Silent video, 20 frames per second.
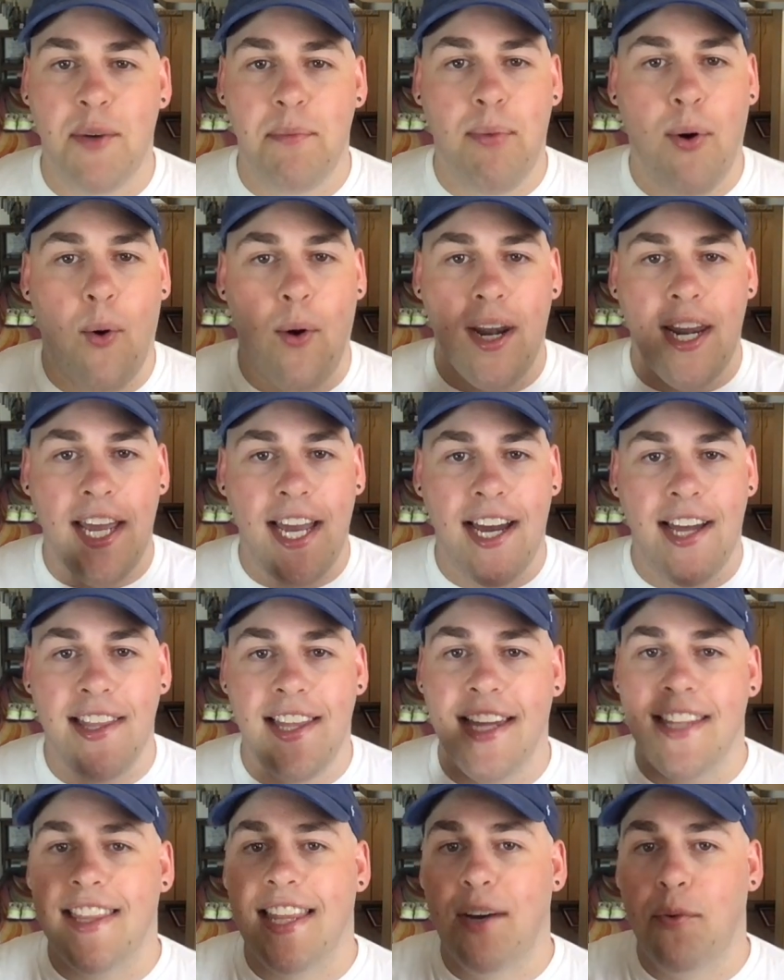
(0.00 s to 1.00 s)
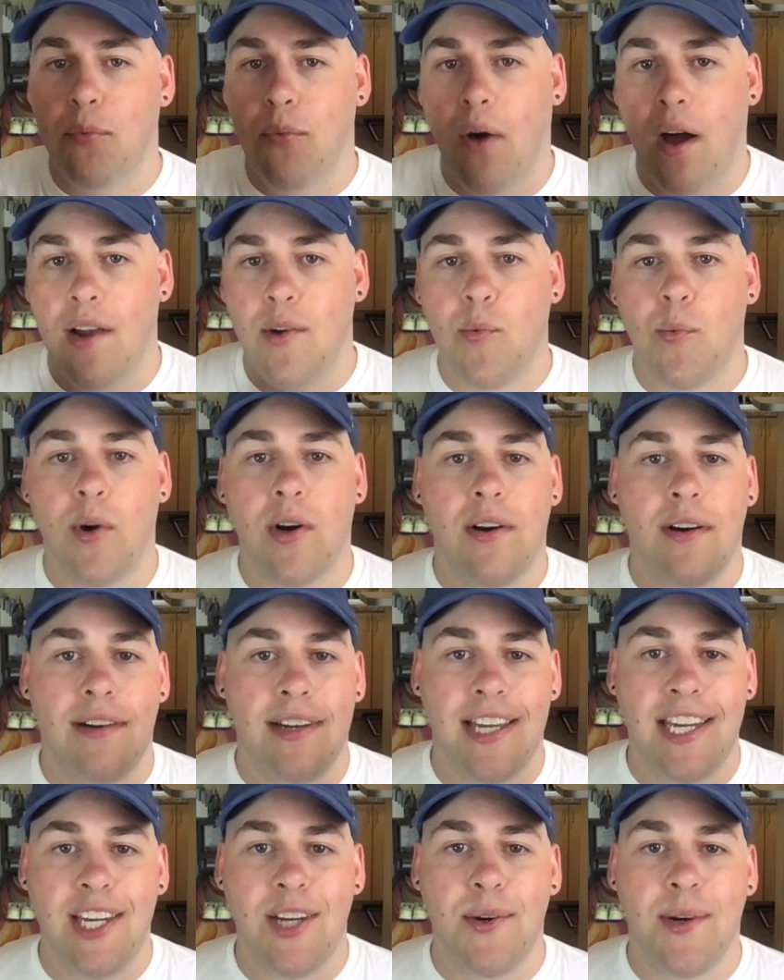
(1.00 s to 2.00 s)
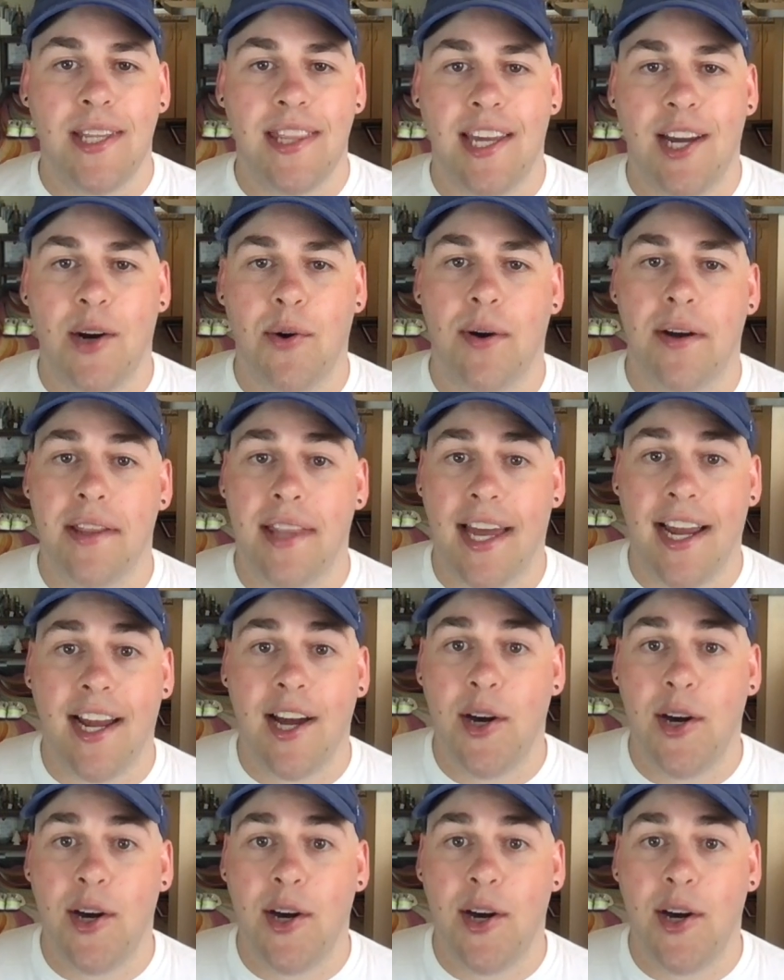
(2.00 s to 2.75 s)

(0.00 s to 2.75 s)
pointing out like that one word here and there where like,